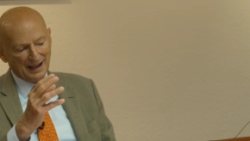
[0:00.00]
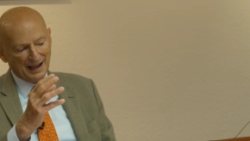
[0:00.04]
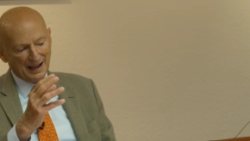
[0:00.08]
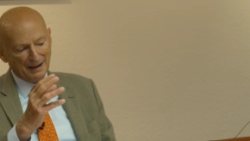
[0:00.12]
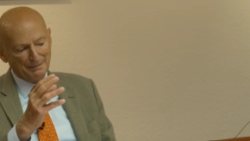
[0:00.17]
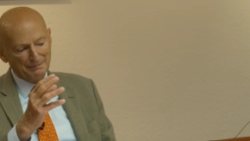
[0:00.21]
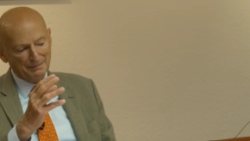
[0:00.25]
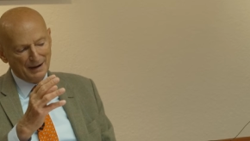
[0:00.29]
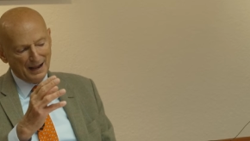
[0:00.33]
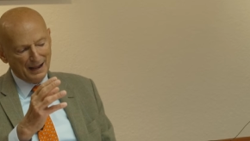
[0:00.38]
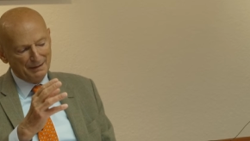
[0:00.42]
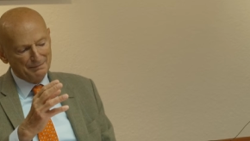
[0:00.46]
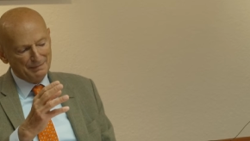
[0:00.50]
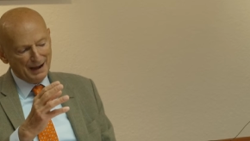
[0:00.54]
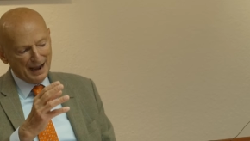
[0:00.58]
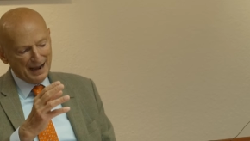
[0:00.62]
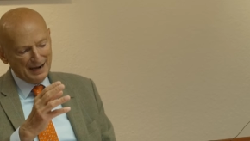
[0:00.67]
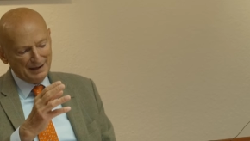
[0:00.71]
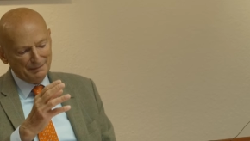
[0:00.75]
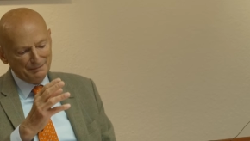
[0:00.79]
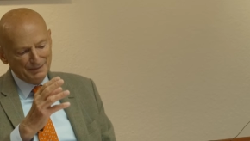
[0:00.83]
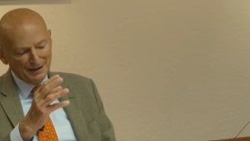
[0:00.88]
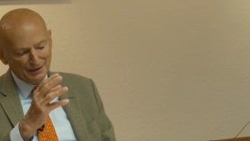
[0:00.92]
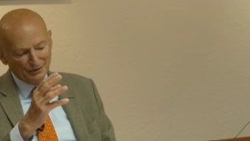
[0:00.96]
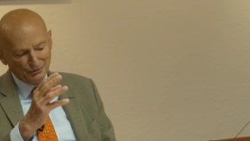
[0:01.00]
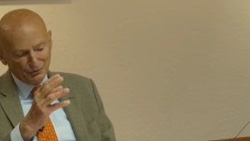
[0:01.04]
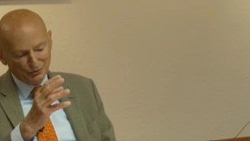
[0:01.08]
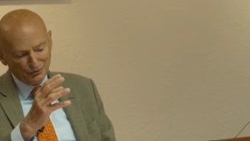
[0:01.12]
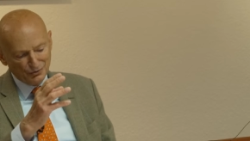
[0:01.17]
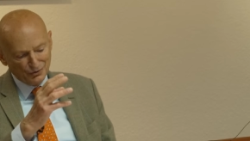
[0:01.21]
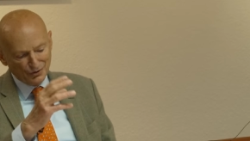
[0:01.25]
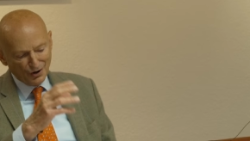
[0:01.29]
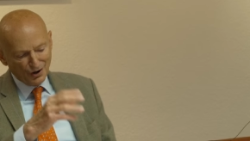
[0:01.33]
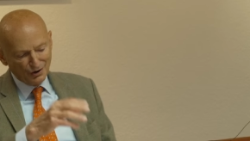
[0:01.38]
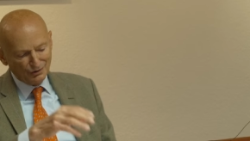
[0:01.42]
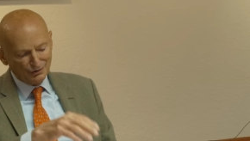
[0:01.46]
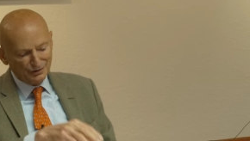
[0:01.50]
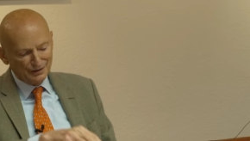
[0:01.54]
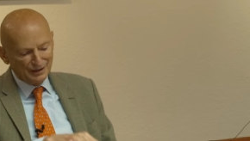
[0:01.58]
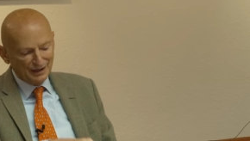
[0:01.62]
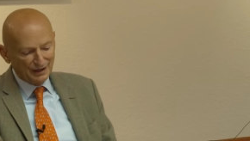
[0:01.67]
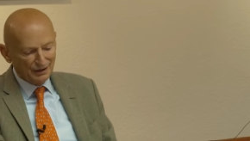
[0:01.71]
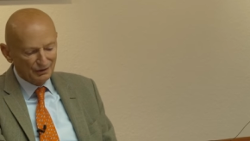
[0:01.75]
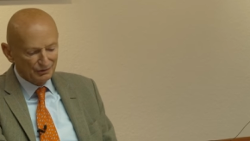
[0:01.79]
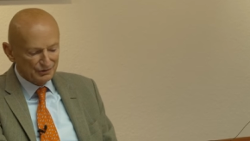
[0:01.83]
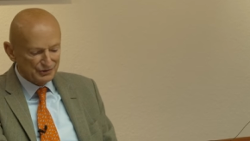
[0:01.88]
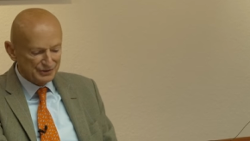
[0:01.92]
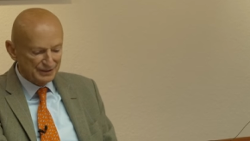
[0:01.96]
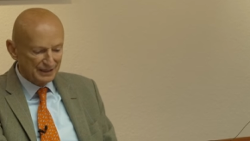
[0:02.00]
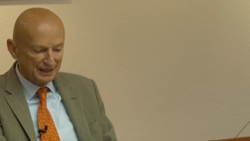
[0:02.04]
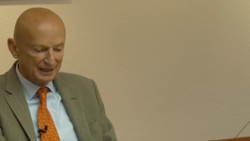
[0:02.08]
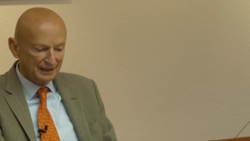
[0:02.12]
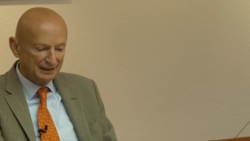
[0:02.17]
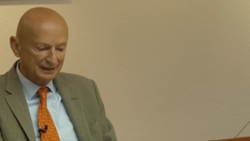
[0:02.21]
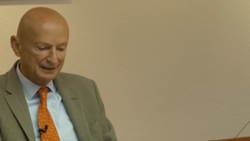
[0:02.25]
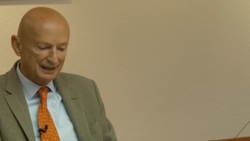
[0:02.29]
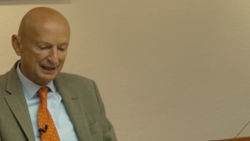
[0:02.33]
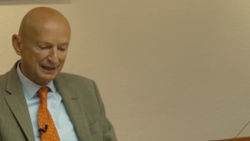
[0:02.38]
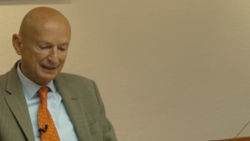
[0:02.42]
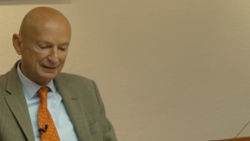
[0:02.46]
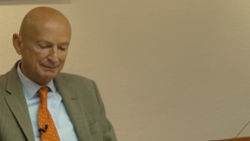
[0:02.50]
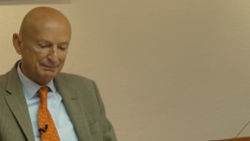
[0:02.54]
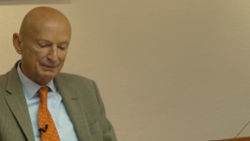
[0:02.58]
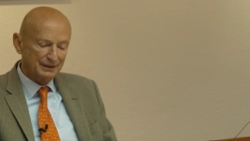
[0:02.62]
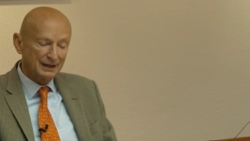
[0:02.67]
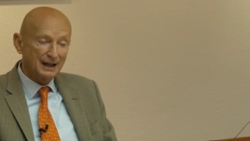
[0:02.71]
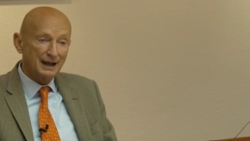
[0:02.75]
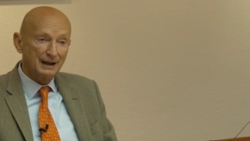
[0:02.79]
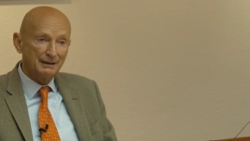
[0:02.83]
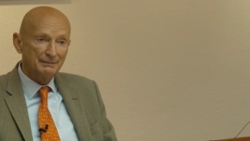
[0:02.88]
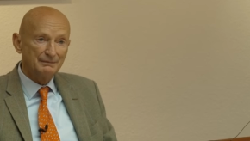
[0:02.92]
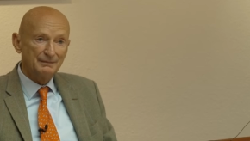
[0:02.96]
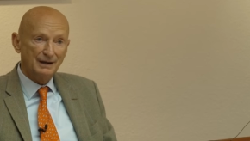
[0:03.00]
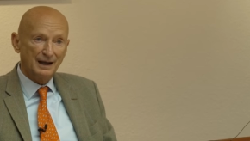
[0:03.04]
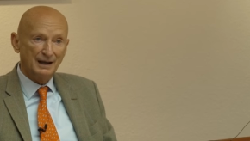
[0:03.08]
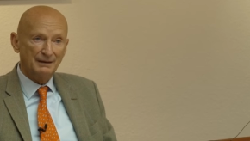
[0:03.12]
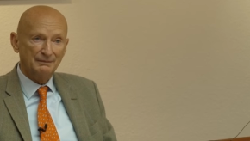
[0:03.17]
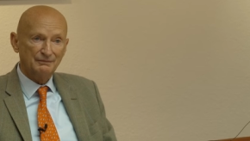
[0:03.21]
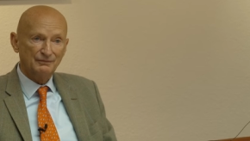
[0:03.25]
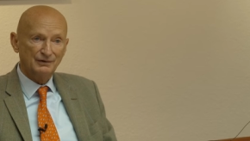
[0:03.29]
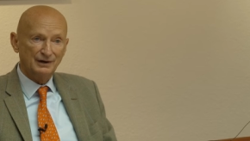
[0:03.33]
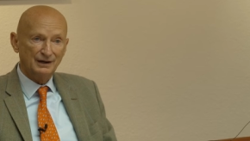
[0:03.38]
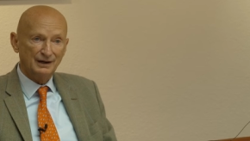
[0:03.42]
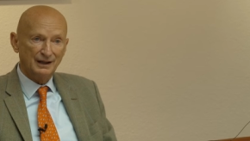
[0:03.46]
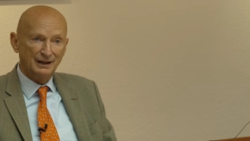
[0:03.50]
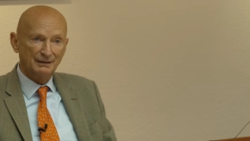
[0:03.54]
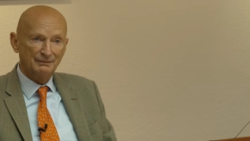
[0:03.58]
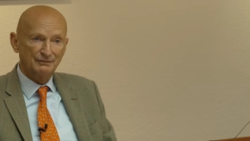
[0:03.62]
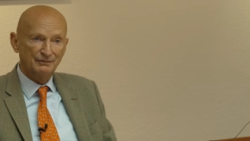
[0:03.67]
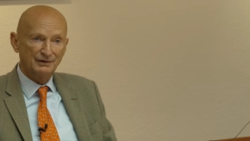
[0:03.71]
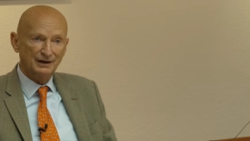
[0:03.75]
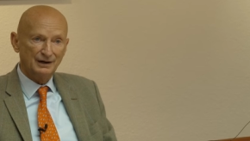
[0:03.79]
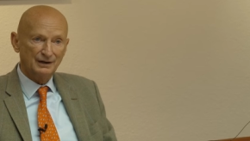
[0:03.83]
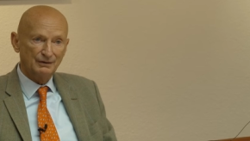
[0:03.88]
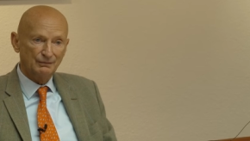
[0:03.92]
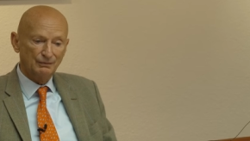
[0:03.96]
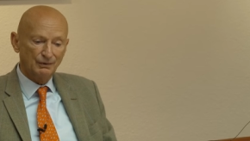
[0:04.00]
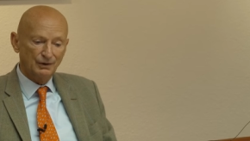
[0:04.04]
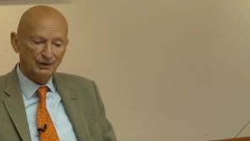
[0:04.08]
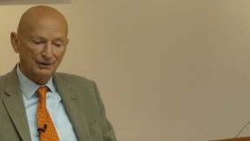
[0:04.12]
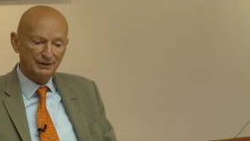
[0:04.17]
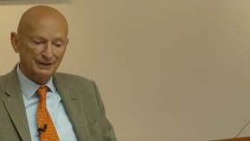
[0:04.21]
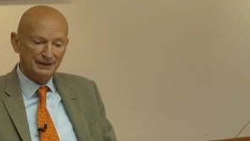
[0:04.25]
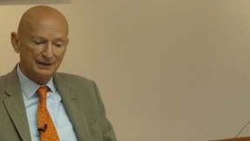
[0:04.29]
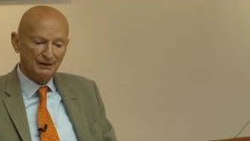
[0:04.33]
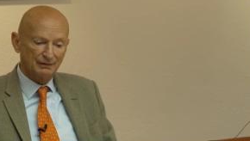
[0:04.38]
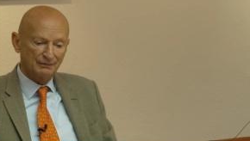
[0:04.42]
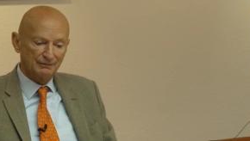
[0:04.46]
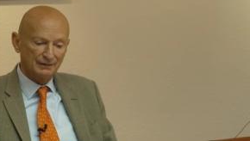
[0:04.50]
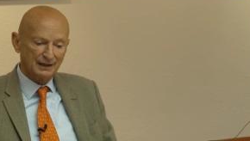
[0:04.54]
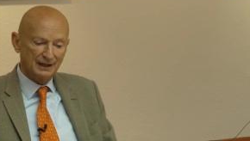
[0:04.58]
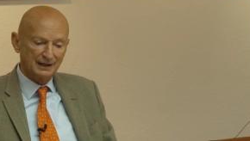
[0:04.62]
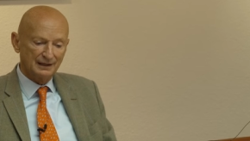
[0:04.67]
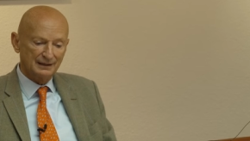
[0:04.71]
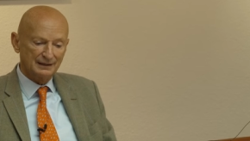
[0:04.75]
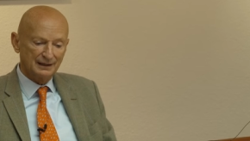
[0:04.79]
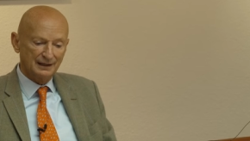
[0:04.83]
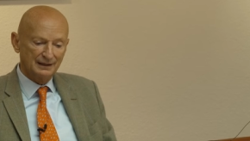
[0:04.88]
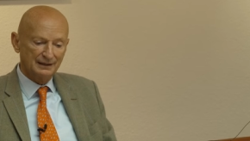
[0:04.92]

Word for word: I'm, i might be too long now saying that, but I'm, I'm, I'm very worried of that.